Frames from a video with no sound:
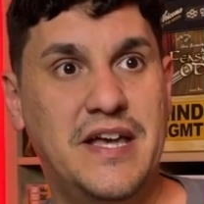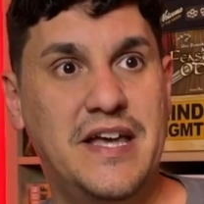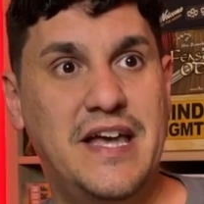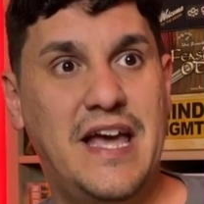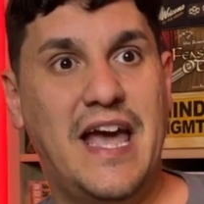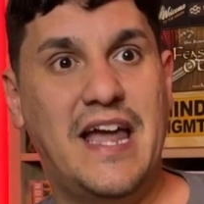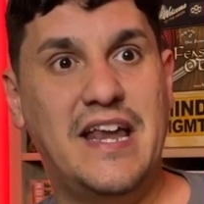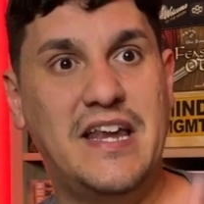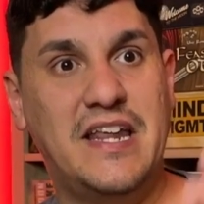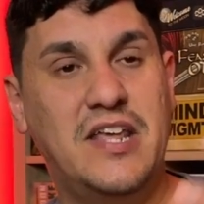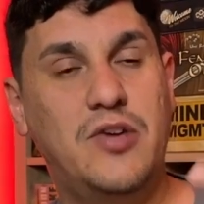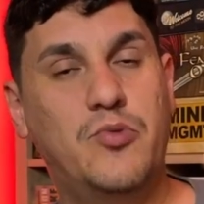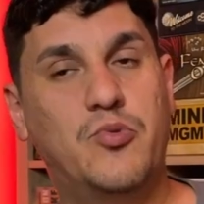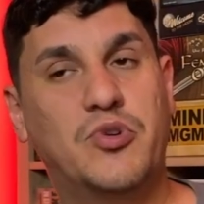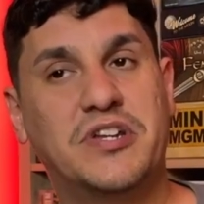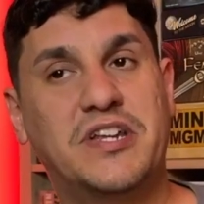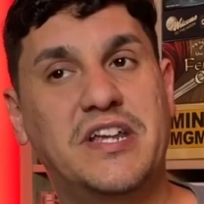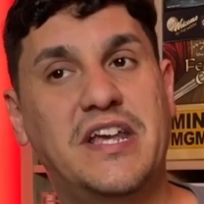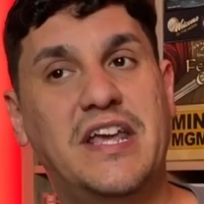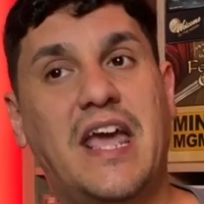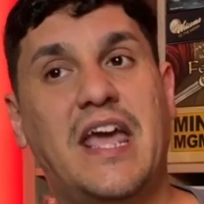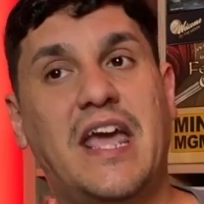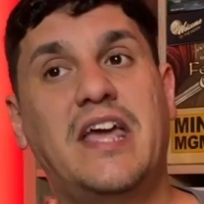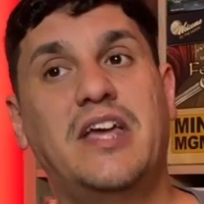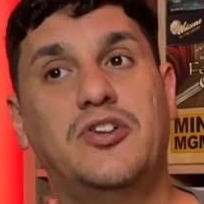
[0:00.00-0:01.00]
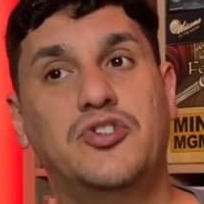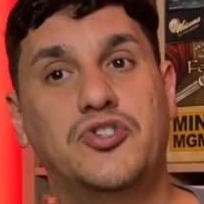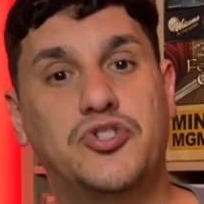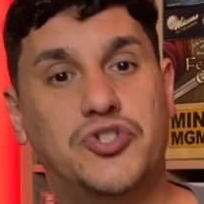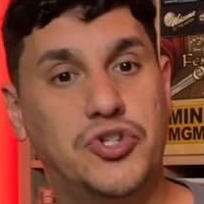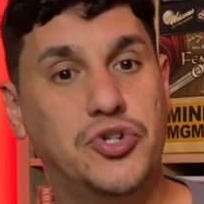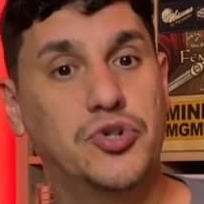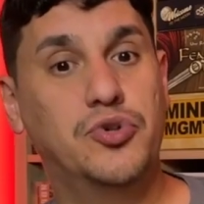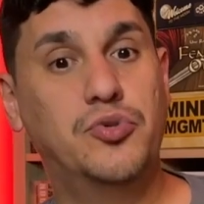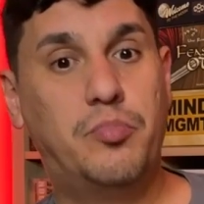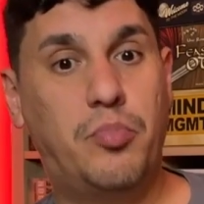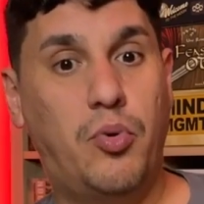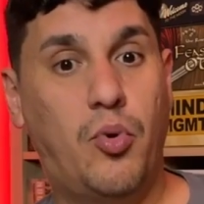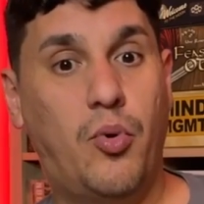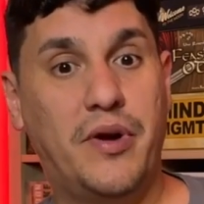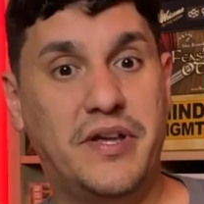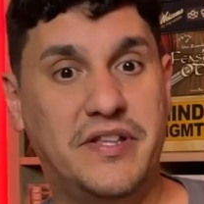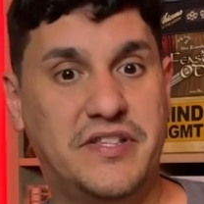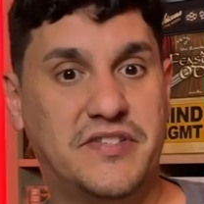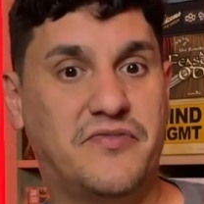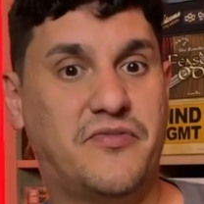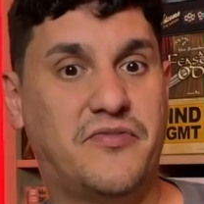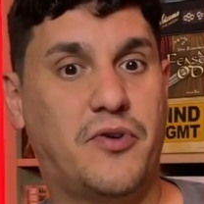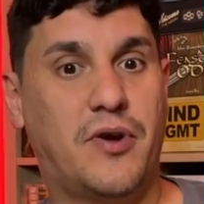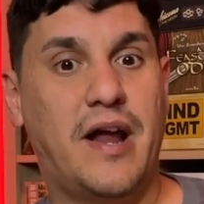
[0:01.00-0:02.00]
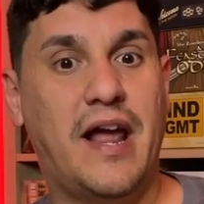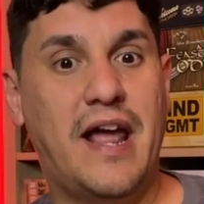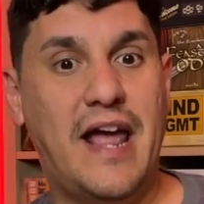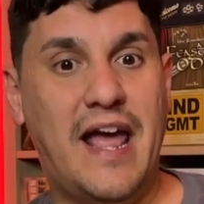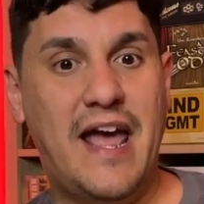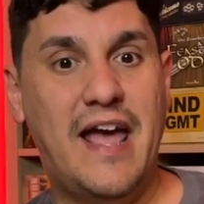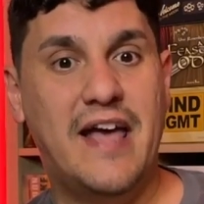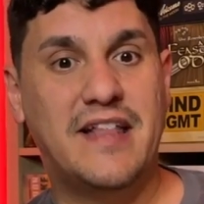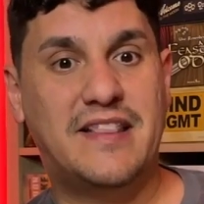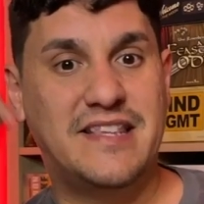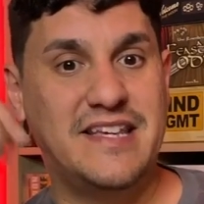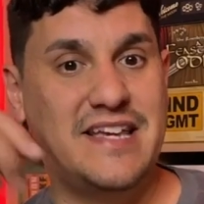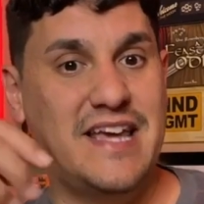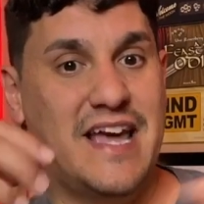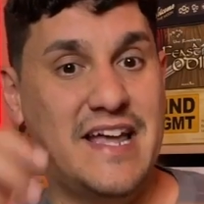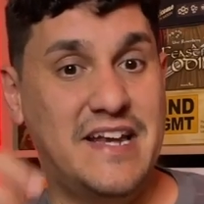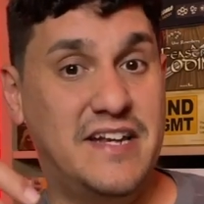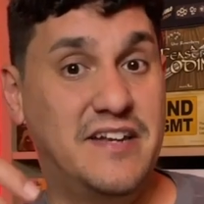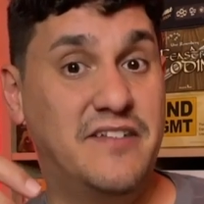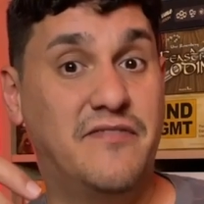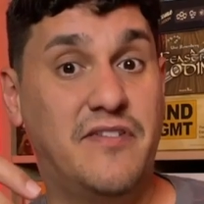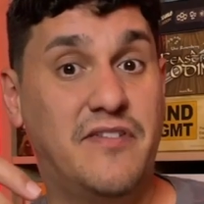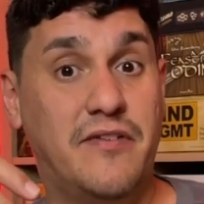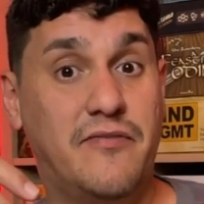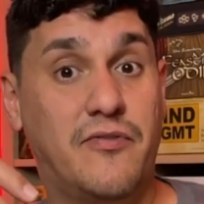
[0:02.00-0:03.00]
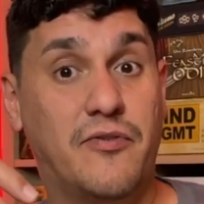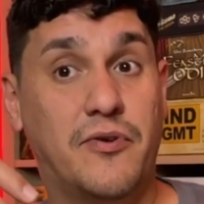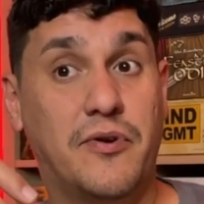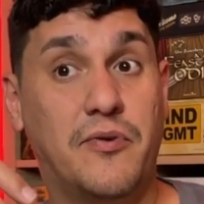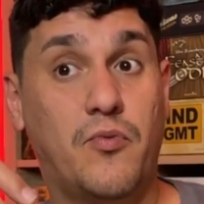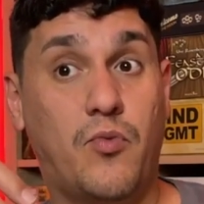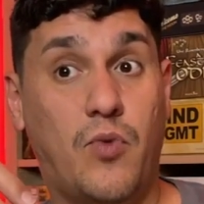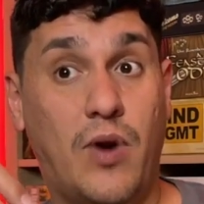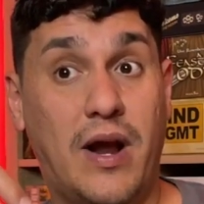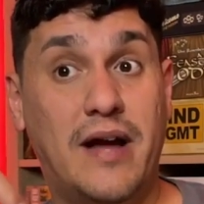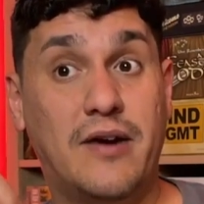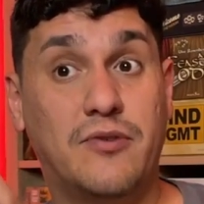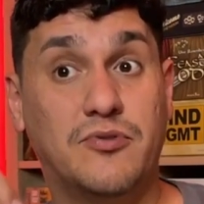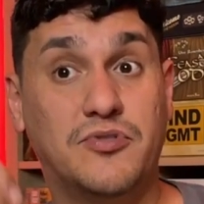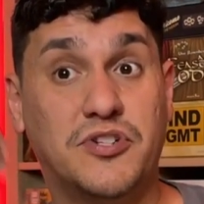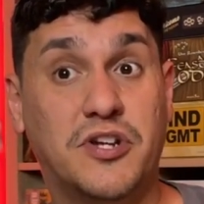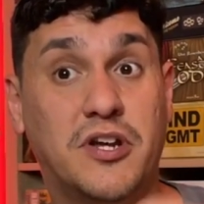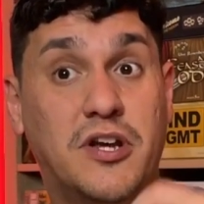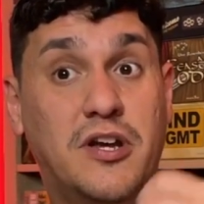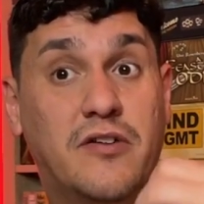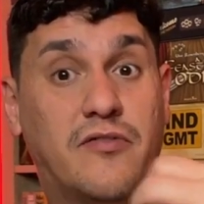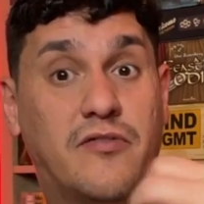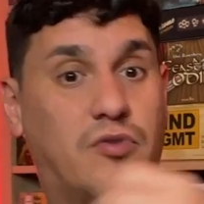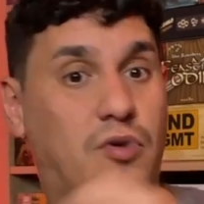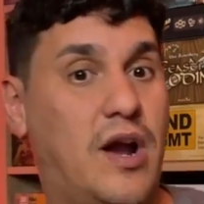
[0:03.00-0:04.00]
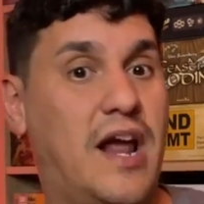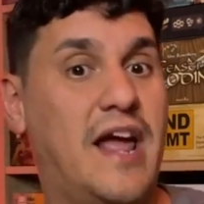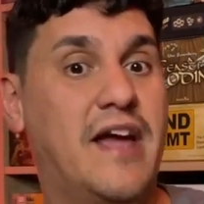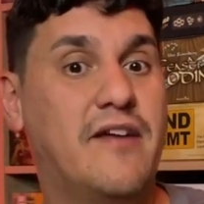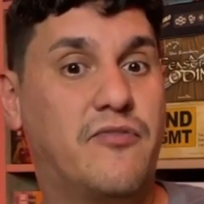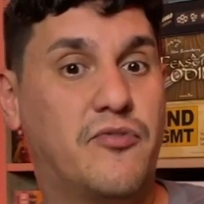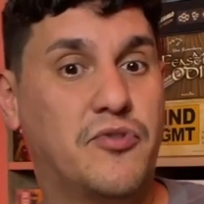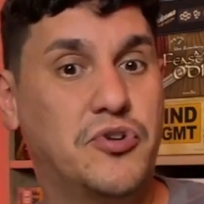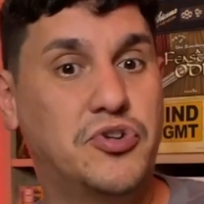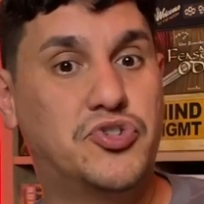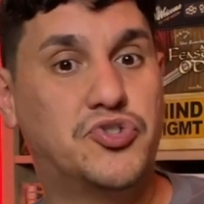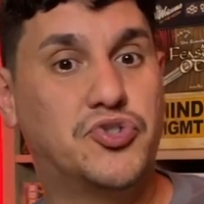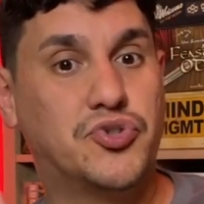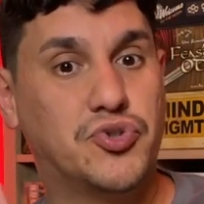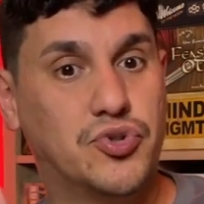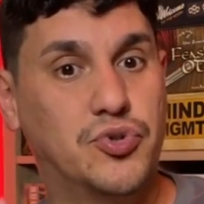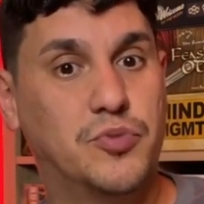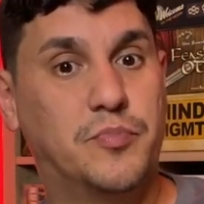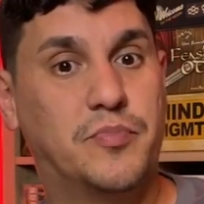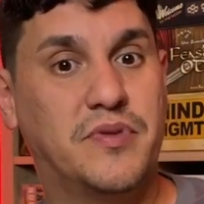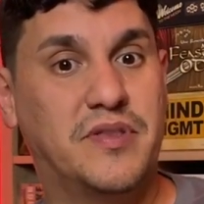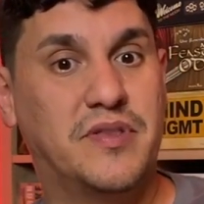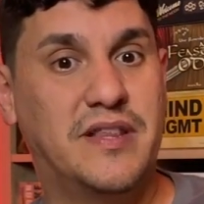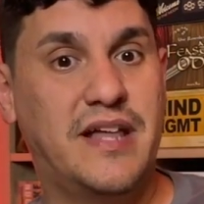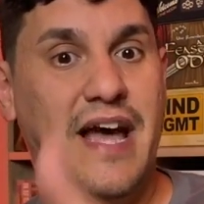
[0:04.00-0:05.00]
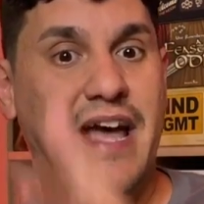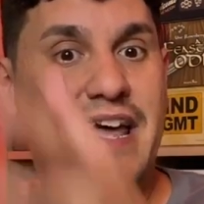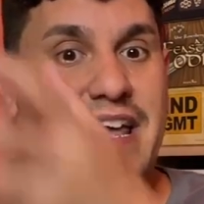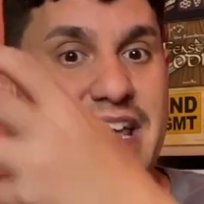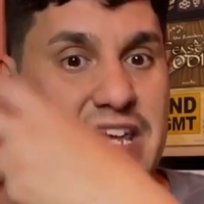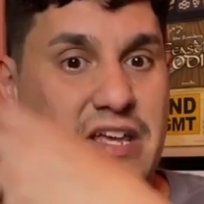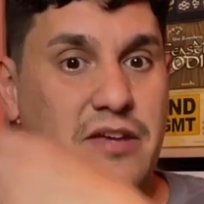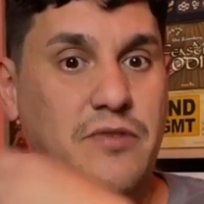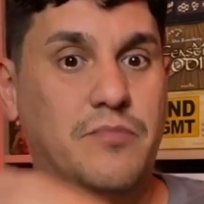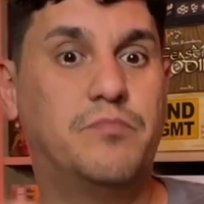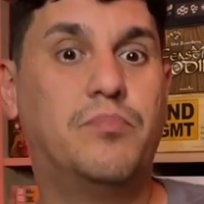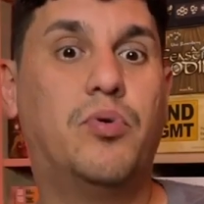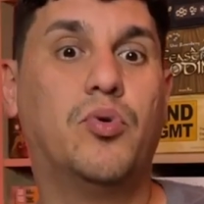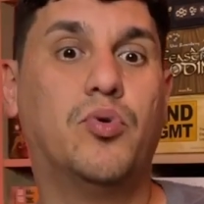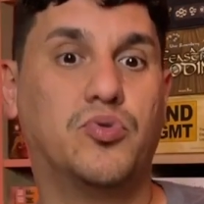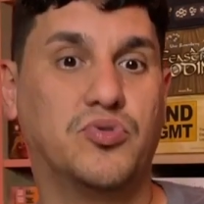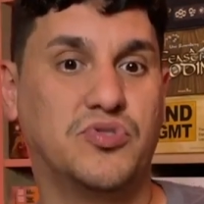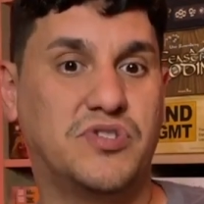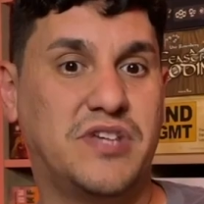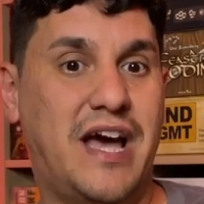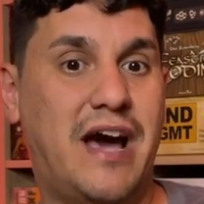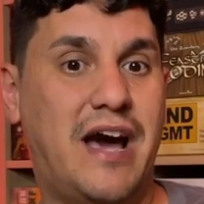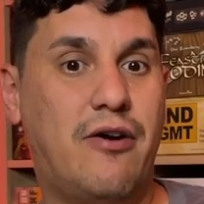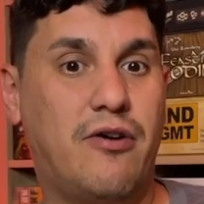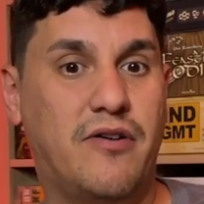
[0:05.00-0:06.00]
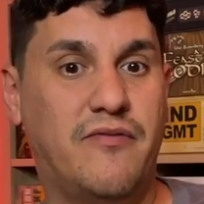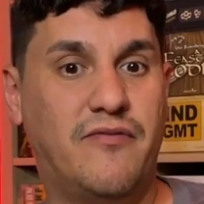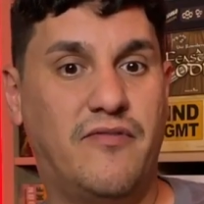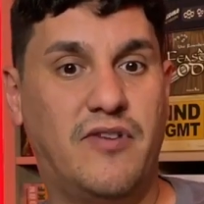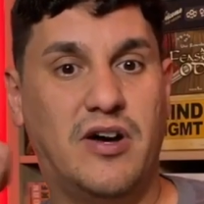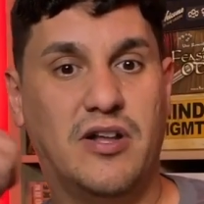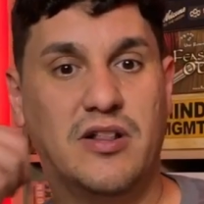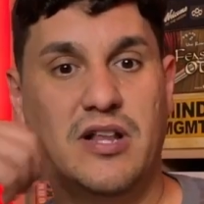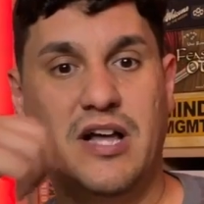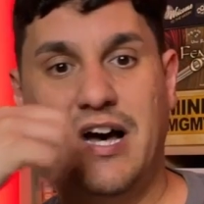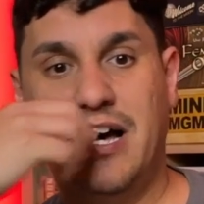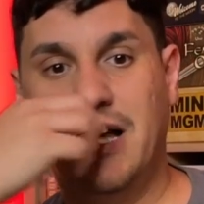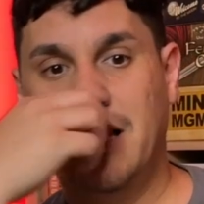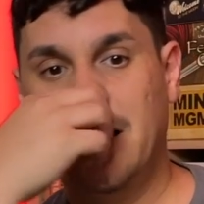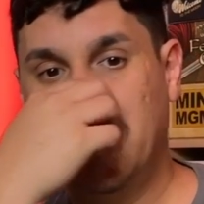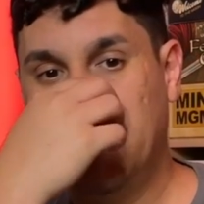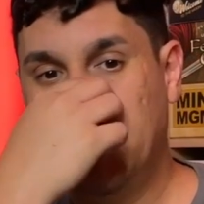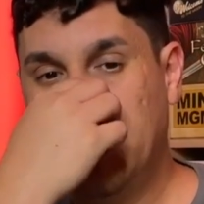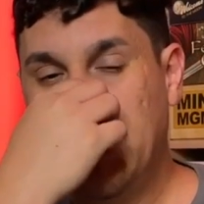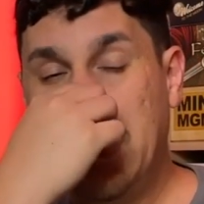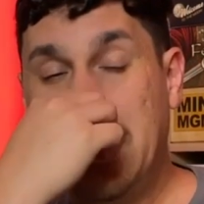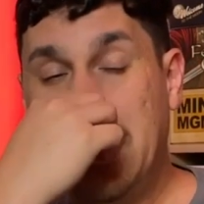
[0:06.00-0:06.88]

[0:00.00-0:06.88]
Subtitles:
and he would gain 2 points for at the end of every round for every troop that he pulls out of Valhalla.